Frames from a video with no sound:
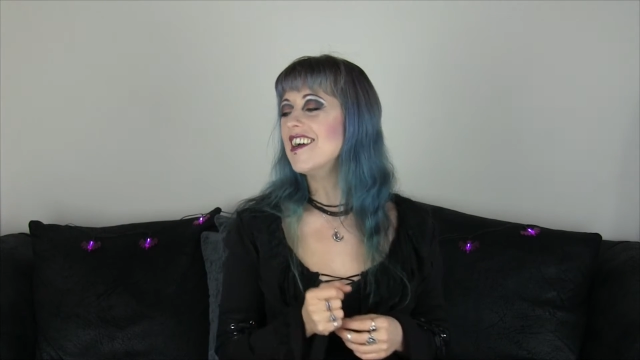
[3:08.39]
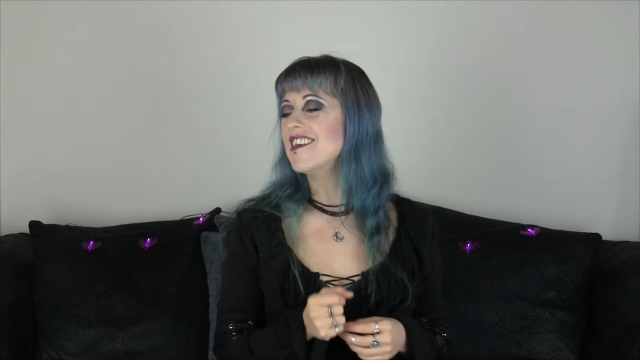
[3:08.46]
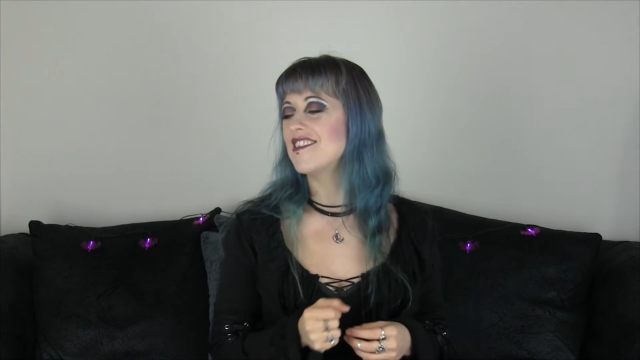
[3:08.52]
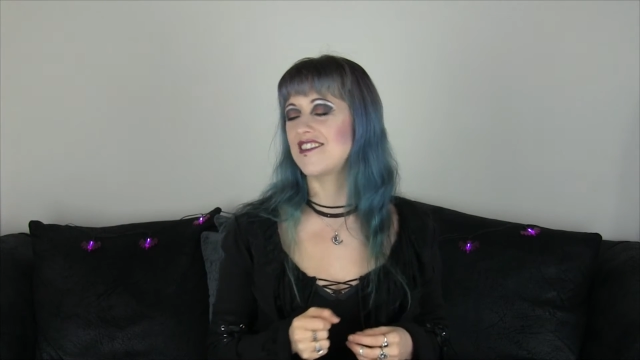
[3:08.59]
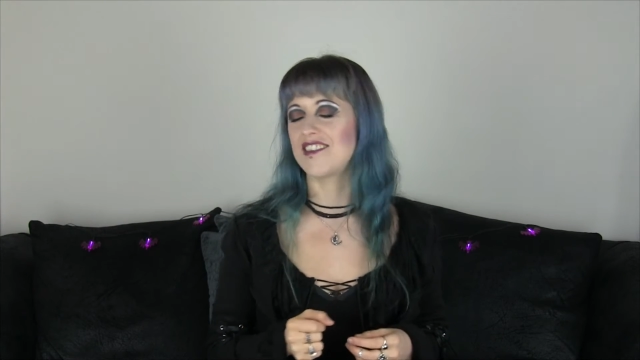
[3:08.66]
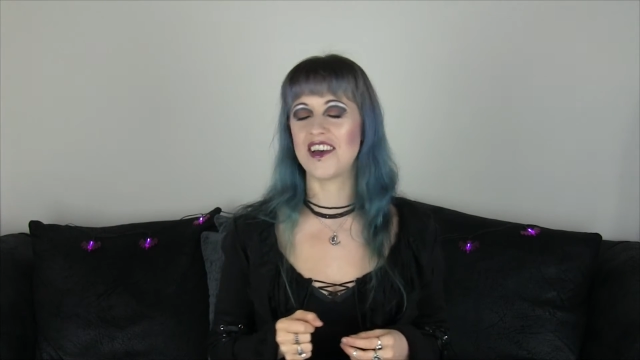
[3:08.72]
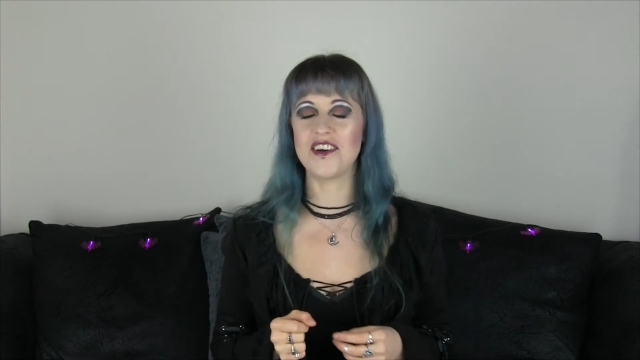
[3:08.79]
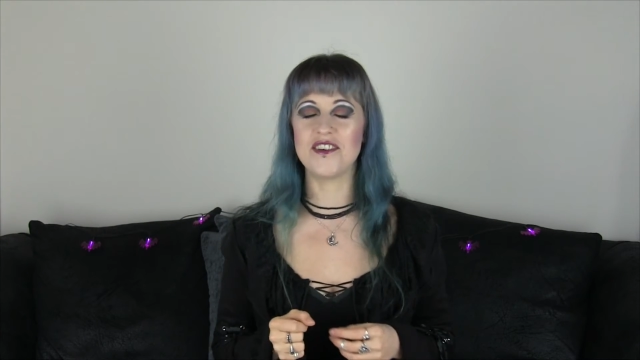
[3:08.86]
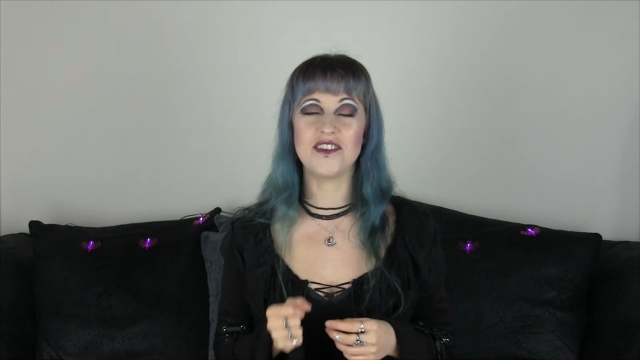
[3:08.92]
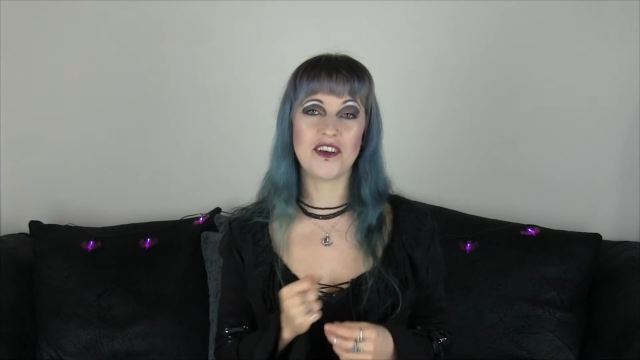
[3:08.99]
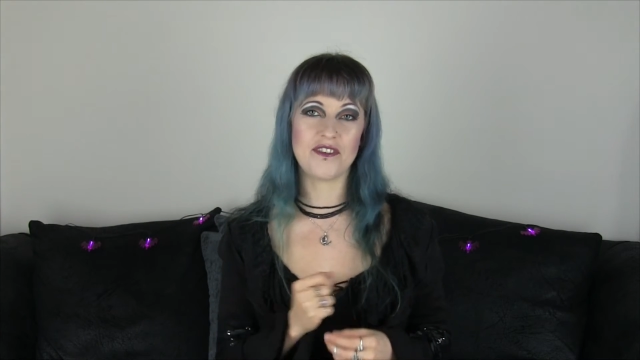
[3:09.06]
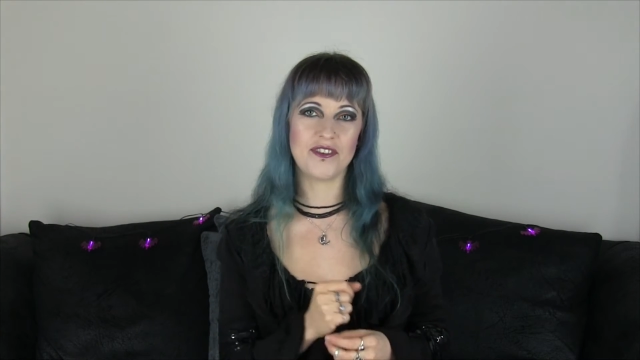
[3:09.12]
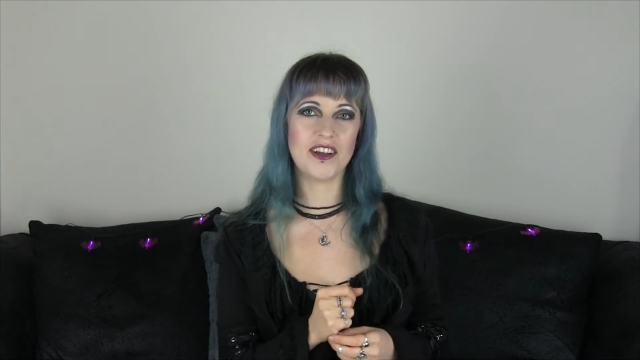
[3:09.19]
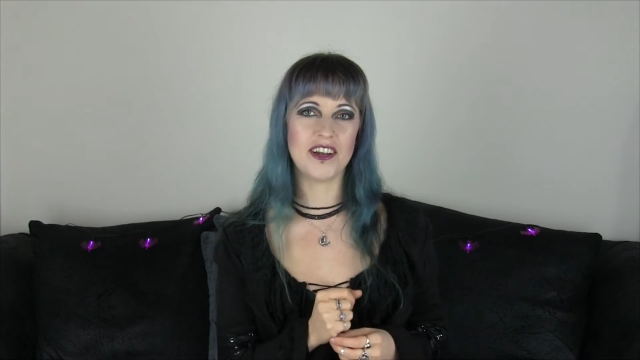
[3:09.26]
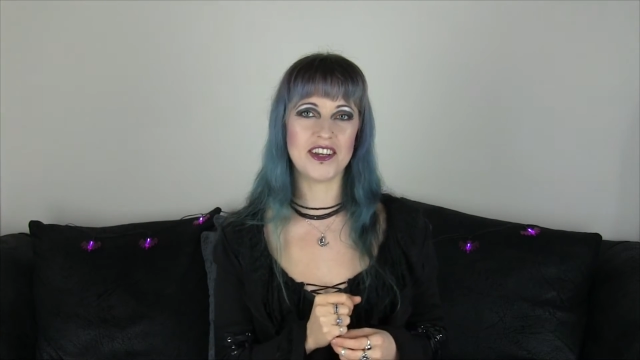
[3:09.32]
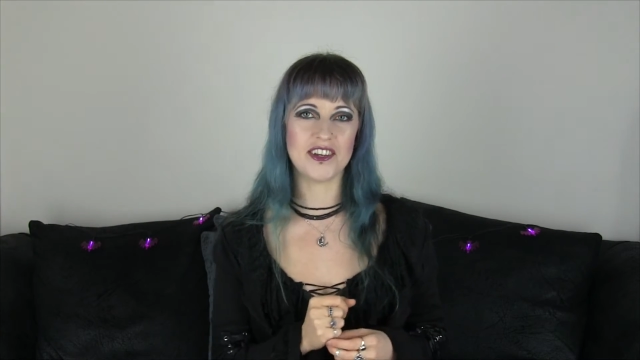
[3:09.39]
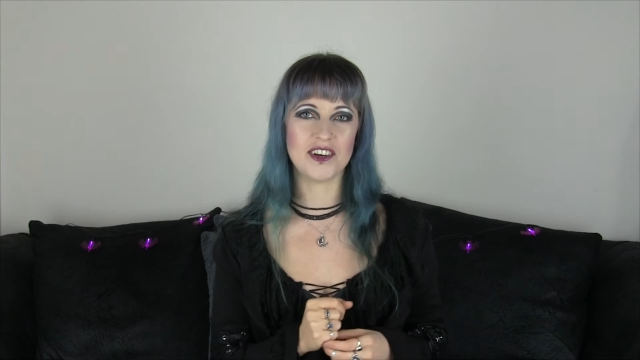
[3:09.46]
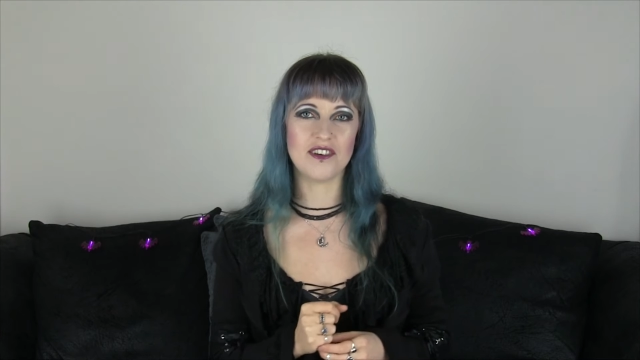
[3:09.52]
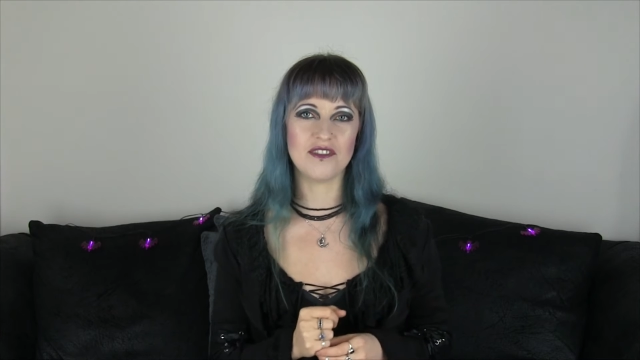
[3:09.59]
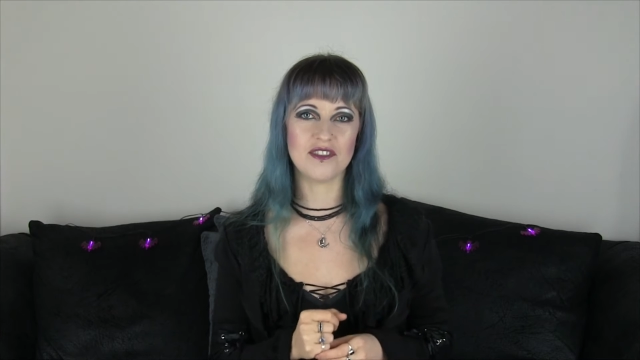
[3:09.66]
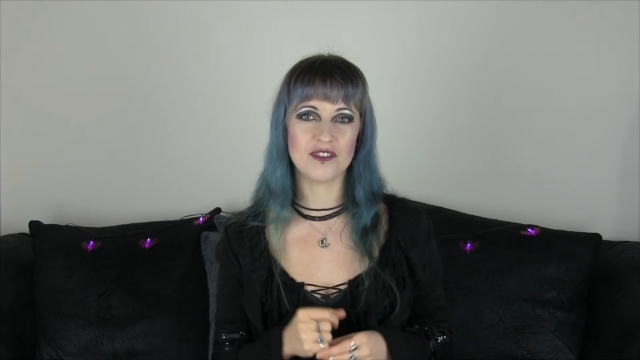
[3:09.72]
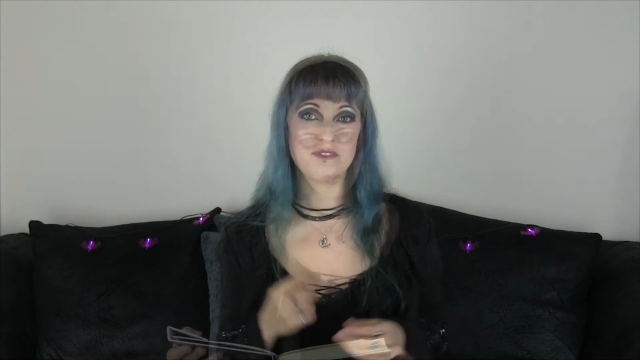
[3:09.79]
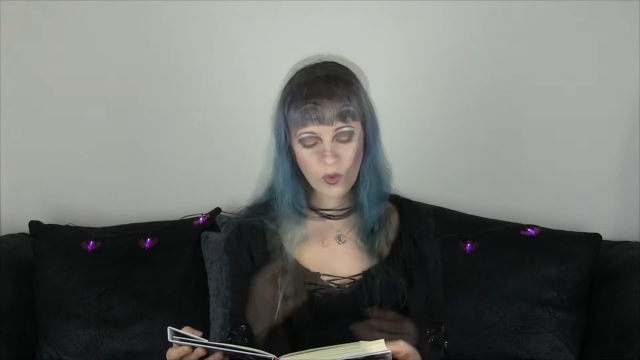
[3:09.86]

So definitely dolls.